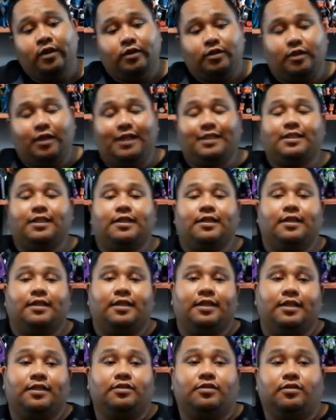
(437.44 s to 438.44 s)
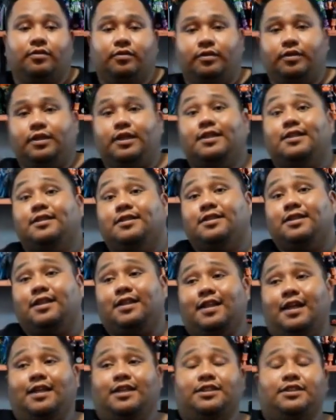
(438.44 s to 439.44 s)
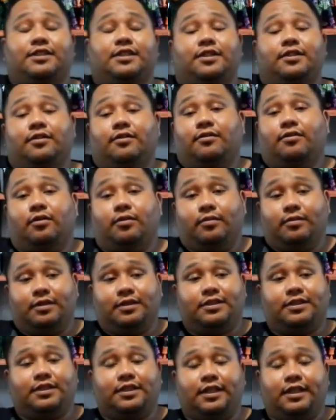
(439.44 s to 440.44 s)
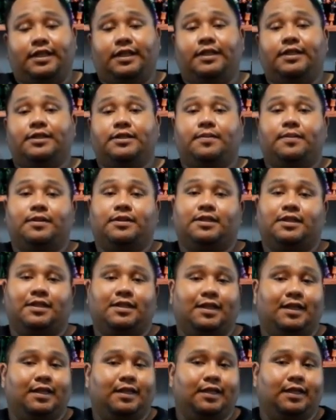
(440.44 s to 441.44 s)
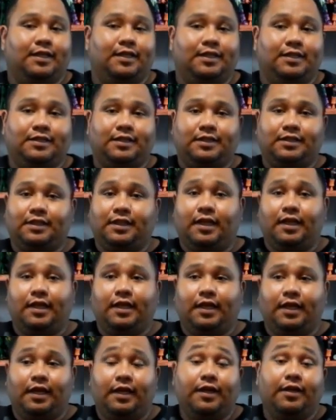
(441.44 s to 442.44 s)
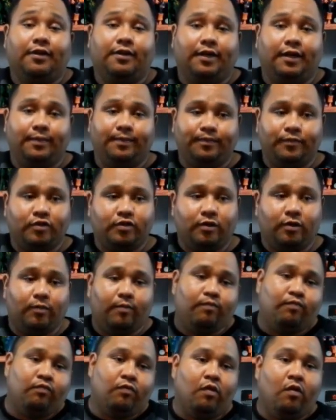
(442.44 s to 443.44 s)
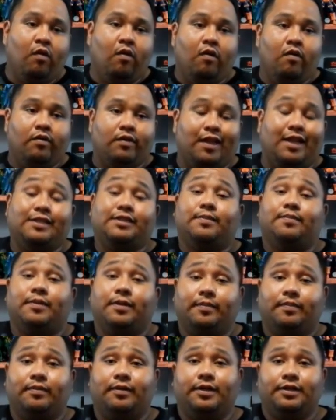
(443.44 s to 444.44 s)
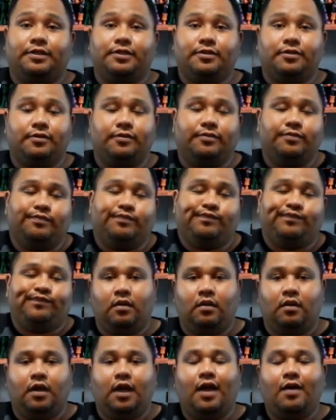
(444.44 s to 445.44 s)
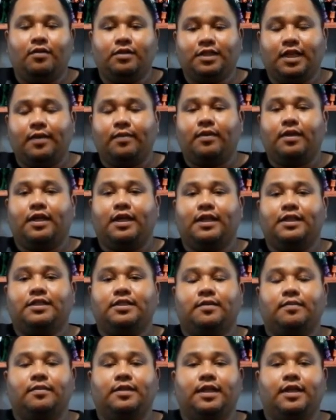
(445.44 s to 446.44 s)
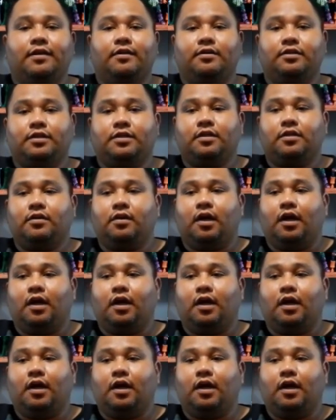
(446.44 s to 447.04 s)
So that's a good thing too. You get to see a lot of shit you don't normally see, especially like unless it's on the internet. So that's a big plus too. I was able to get some deals.